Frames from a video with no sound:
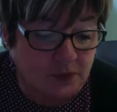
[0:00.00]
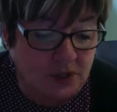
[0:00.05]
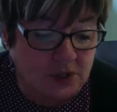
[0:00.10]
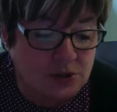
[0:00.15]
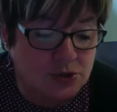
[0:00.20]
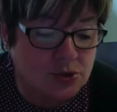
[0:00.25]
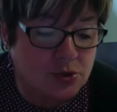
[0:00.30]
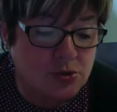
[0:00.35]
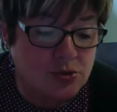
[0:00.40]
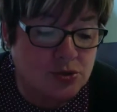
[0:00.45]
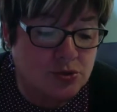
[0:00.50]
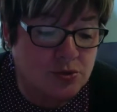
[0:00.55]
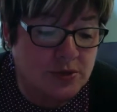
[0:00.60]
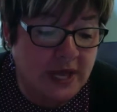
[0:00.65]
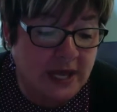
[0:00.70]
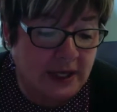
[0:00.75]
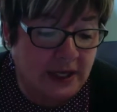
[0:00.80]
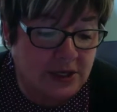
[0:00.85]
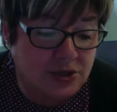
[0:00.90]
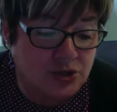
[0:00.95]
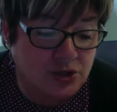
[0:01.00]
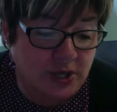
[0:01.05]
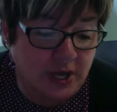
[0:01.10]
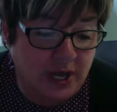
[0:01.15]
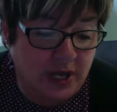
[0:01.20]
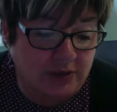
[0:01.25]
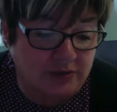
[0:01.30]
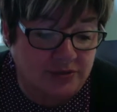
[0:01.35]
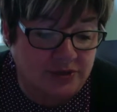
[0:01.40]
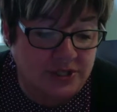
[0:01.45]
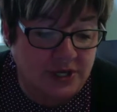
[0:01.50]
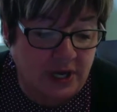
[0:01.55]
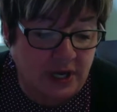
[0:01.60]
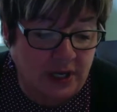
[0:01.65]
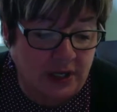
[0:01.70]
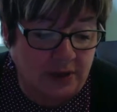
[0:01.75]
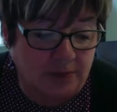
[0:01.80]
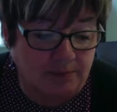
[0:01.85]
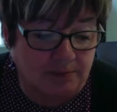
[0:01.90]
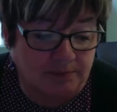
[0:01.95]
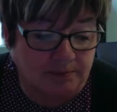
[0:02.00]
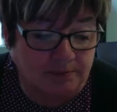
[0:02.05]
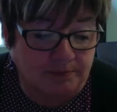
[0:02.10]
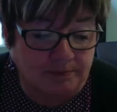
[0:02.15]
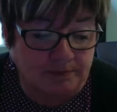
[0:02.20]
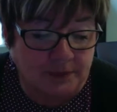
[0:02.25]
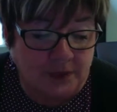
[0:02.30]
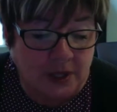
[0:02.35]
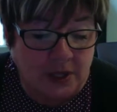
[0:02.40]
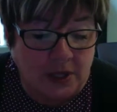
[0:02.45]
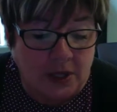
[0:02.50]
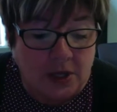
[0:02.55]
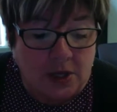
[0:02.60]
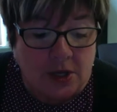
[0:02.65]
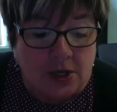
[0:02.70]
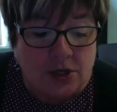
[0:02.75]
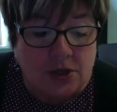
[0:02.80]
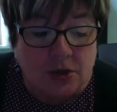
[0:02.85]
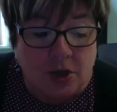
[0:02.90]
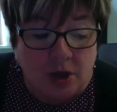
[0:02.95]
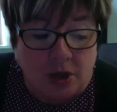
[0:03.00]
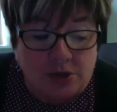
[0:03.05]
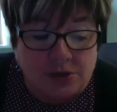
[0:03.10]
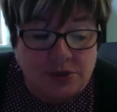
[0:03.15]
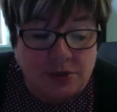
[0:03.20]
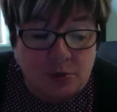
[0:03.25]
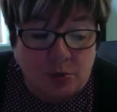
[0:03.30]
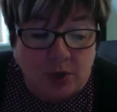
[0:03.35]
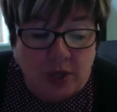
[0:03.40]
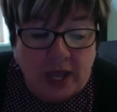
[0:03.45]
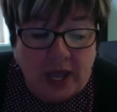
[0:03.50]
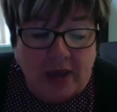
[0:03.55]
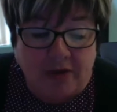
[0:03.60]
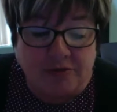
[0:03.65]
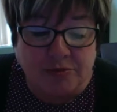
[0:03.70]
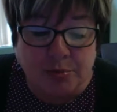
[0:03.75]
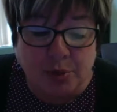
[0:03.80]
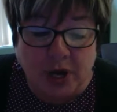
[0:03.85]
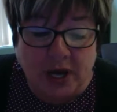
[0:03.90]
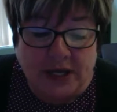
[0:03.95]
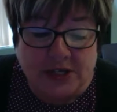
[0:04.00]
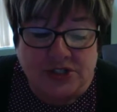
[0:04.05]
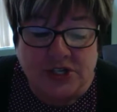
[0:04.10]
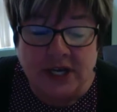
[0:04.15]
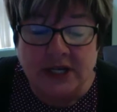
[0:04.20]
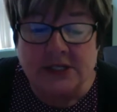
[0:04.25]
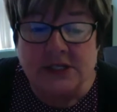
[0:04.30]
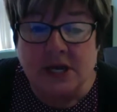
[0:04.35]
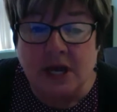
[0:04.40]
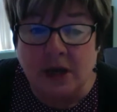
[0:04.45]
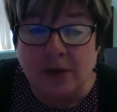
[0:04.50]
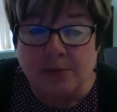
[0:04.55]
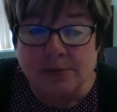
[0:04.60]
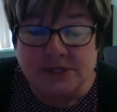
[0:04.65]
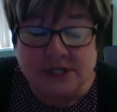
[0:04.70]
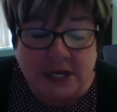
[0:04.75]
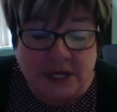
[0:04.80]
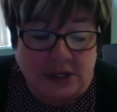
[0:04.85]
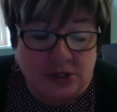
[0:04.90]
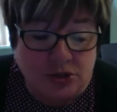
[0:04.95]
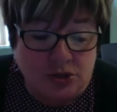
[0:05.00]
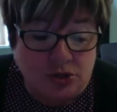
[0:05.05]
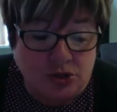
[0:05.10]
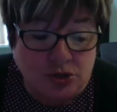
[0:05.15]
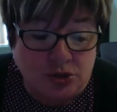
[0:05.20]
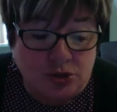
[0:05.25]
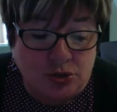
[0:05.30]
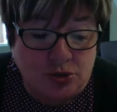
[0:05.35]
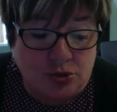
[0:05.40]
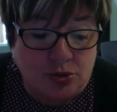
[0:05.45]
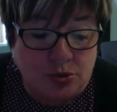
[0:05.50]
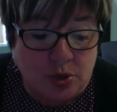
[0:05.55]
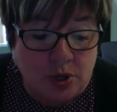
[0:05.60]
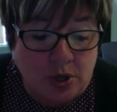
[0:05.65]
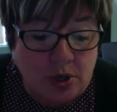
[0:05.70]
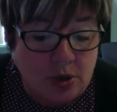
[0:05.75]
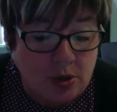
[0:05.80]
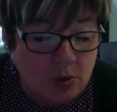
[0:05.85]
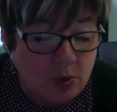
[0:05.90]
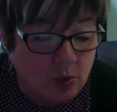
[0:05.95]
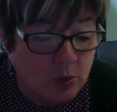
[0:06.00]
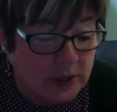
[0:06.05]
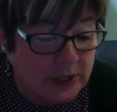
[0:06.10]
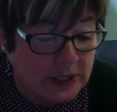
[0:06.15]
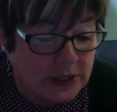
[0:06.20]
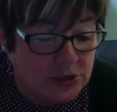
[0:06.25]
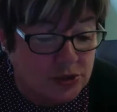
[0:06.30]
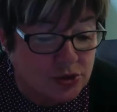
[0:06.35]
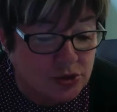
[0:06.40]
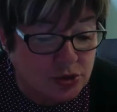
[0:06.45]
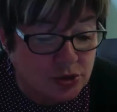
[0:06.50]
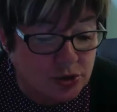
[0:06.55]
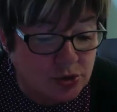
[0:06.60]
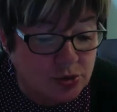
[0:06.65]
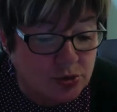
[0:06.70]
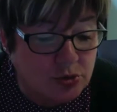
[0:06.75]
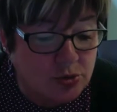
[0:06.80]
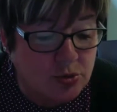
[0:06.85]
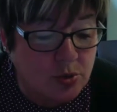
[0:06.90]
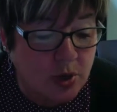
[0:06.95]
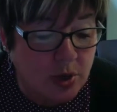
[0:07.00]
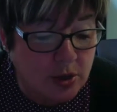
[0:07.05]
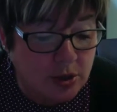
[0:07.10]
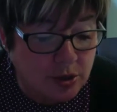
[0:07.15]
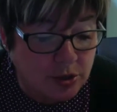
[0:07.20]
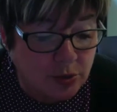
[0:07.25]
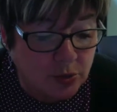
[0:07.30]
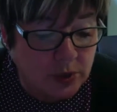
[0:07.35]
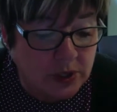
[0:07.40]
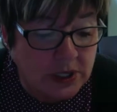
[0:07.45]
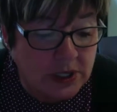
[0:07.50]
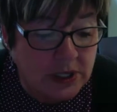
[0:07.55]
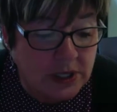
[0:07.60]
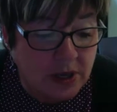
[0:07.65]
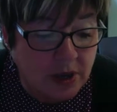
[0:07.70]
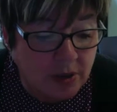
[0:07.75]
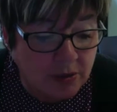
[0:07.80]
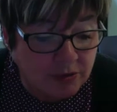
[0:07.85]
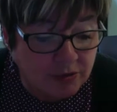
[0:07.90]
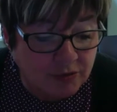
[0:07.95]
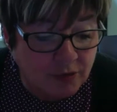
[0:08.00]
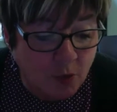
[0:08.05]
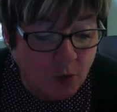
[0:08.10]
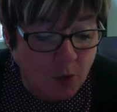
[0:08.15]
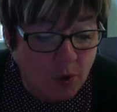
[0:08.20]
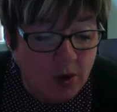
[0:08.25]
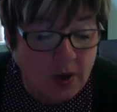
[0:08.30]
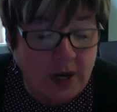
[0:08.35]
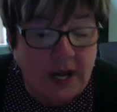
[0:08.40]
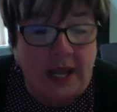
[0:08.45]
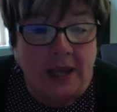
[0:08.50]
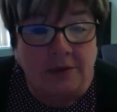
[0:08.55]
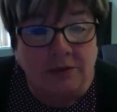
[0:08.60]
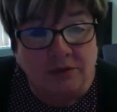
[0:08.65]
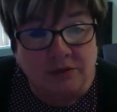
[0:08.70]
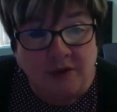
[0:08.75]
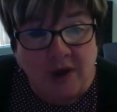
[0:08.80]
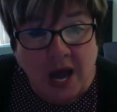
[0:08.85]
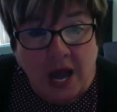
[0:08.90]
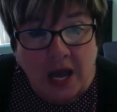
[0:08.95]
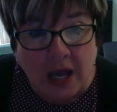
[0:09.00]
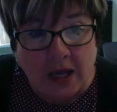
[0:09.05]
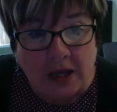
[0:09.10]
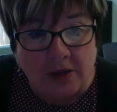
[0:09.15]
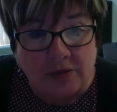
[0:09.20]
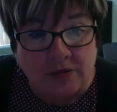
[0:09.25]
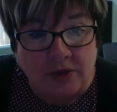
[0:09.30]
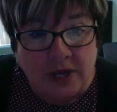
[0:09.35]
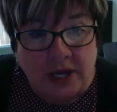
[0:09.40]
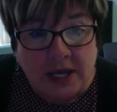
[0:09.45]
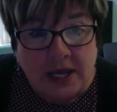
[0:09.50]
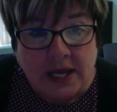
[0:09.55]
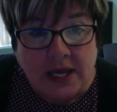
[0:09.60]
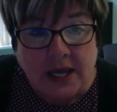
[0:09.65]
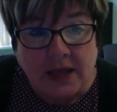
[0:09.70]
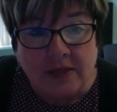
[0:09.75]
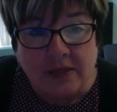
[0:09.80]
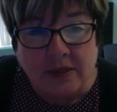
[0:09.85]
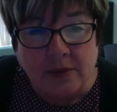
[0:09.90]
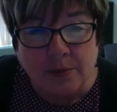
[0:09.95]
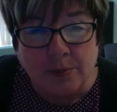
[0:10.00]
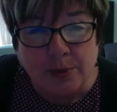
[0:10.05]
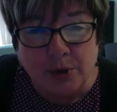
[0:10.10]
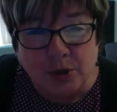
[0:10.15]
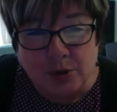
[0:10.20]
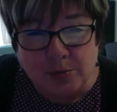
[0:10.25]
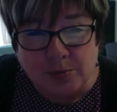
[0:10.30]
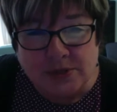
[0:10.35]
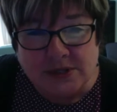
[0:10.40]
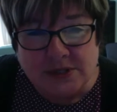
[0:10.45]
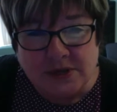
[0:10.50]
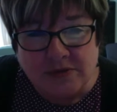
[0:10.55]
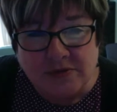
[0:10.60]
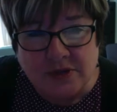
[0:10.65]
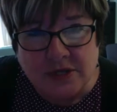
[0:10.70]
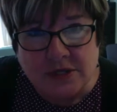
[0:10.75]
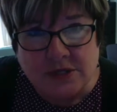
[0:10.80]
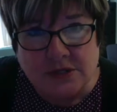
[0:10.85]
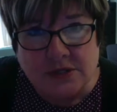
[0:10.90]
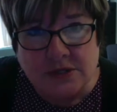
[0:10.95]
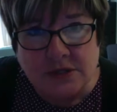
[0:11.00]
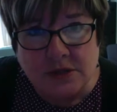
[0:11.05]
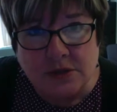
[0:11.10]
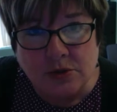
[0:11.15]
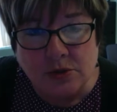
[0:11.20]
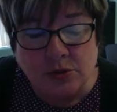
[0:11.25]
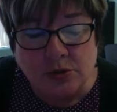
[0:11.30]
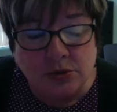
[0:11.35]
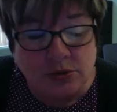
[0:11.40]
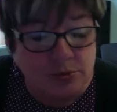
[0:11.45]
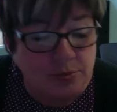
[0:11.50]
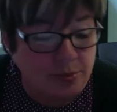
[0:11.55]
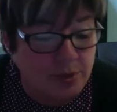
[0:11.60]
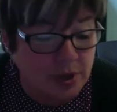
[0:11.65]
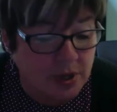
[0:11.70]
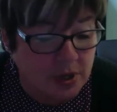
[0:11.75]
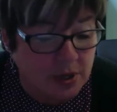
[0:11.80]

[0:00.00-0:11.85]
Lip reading: So do that as you have time. You also will have project updates due weeks 2, 3, 4, and 5. And the purpose of these group